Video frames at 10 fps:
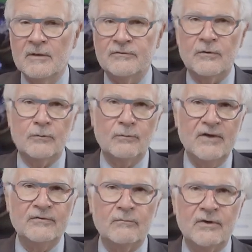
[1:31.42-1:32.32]
So the
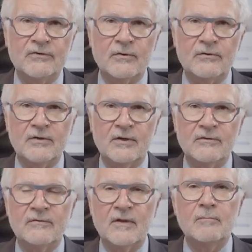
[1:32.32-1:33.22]
recent research
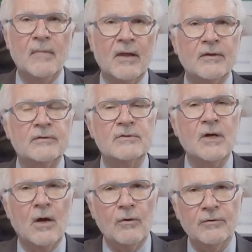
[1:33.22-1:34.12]
is that
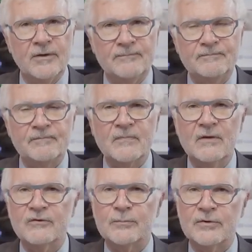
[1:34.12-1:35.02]
melatonin
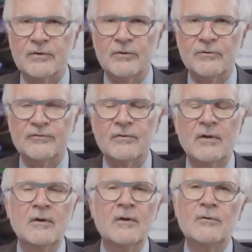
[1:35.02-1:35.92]
is produced
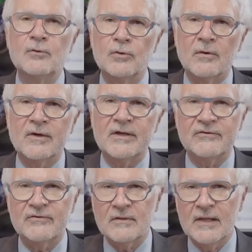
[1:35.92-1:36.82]
during
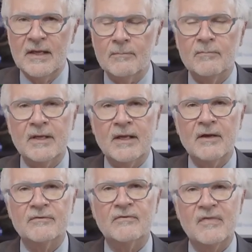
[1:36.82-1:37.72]
sleep
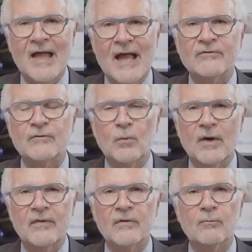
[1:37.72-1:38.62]
because that's
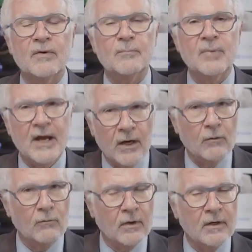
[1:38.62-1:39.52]
when the
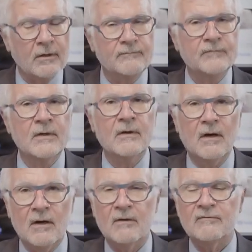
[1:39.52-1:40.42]
repair work
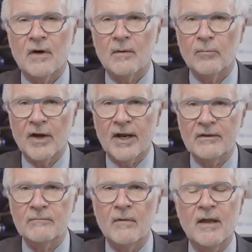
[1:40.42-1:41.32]
of our
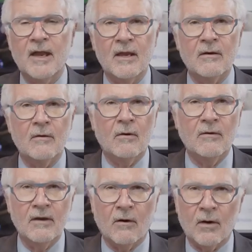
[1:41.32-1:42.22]
brain and
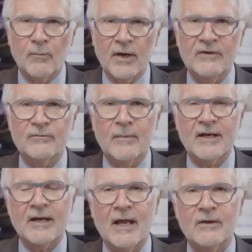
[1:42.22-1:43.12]
our brain's
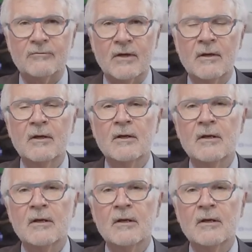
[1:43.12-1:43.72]
mitochondria